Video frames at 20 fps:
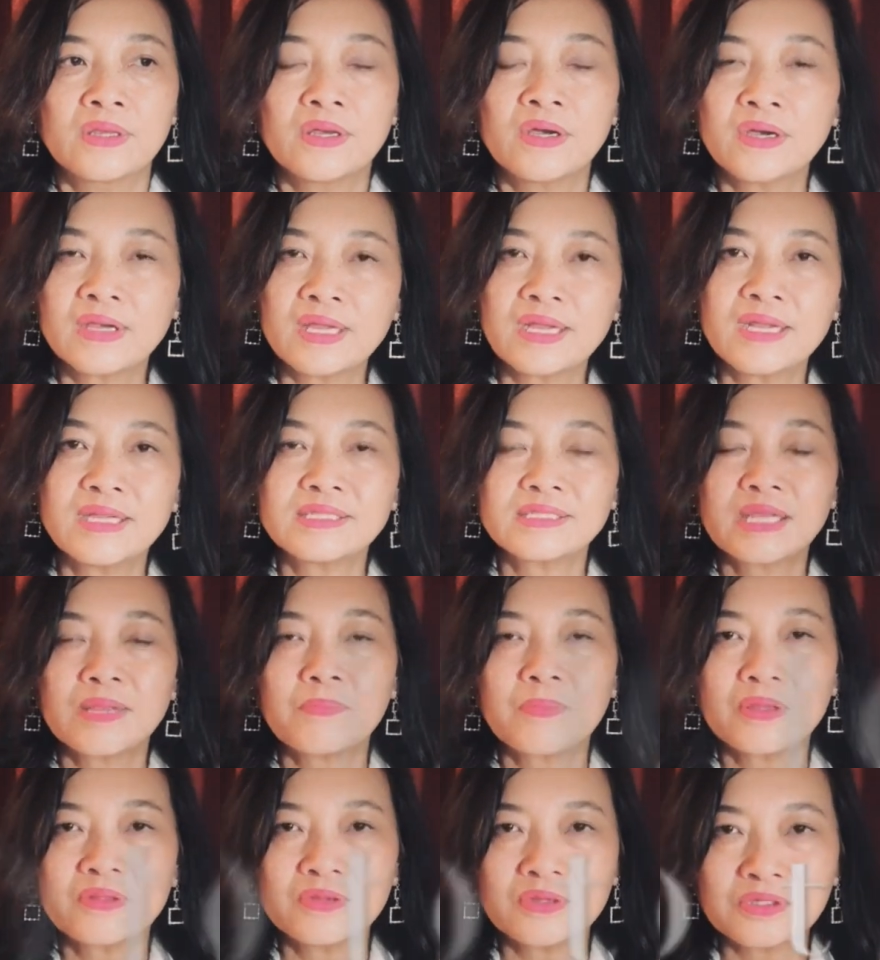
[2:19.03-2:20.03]
Okay, let's get
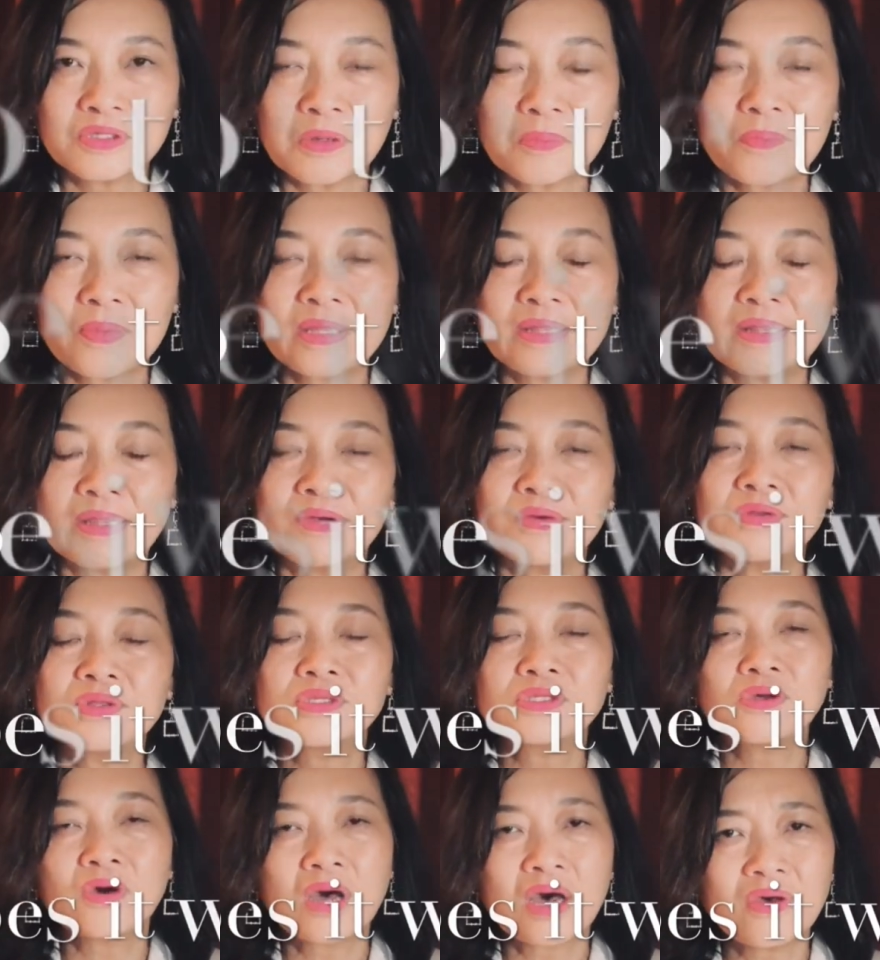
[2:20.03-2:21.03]
back to the topic now.
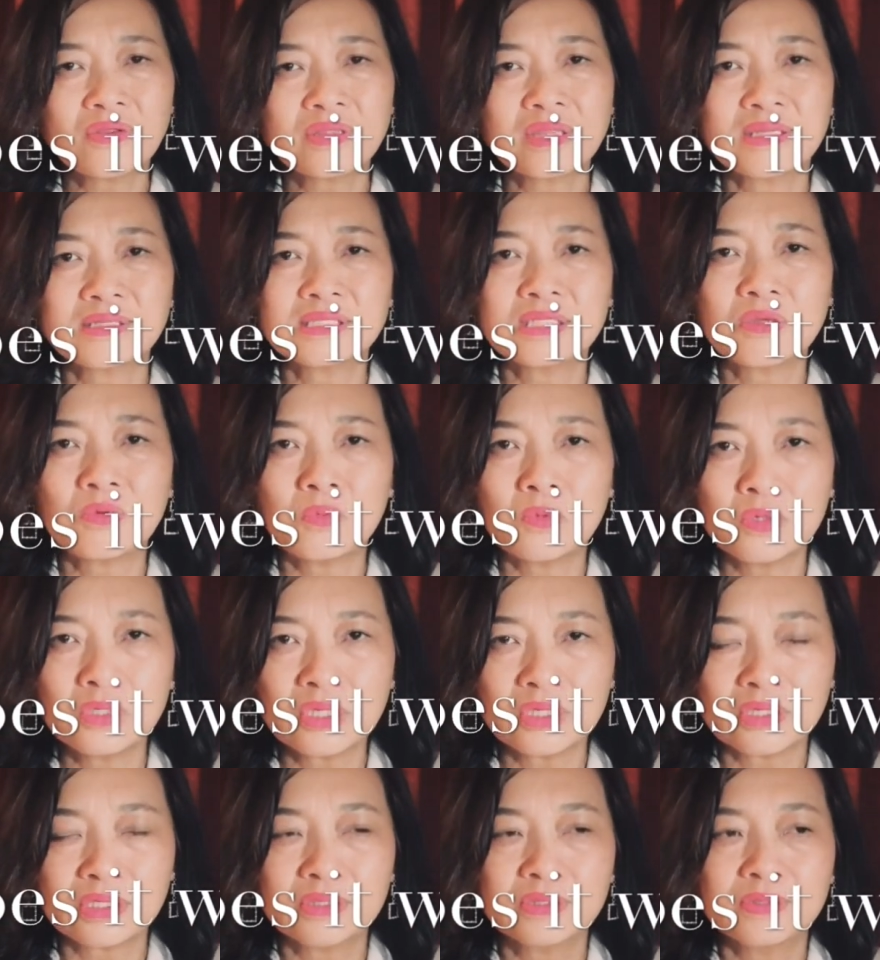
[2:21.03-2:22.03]
So how does it work?